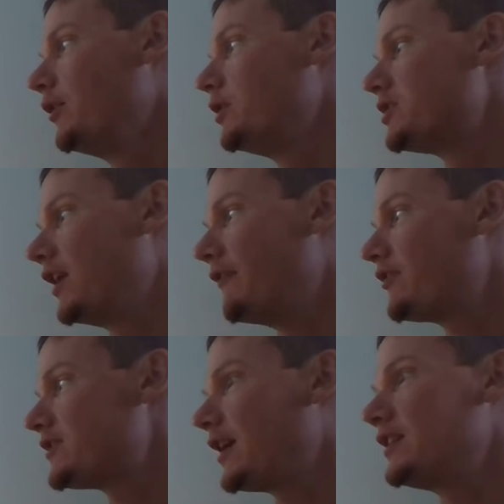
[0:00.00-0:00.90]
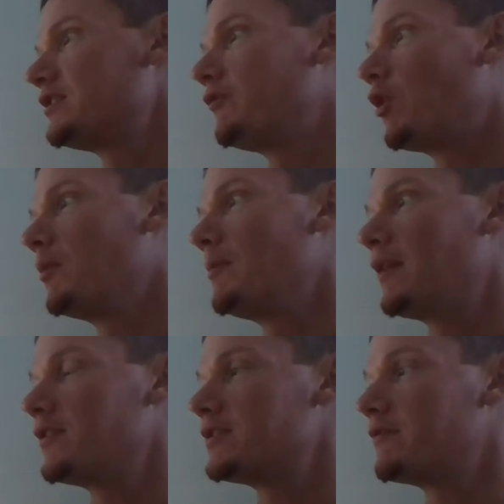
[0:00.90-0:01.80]
which had emphasized formal
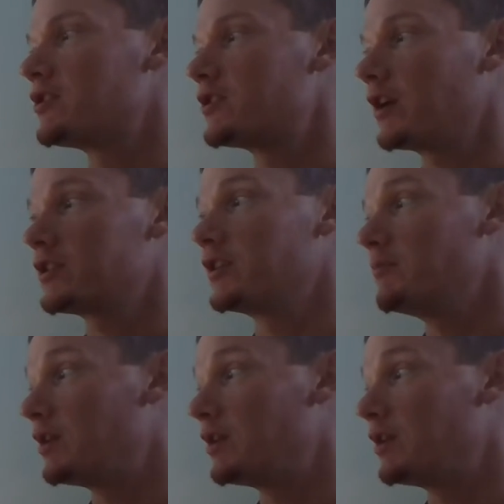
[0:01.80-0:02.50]
methods of instruction,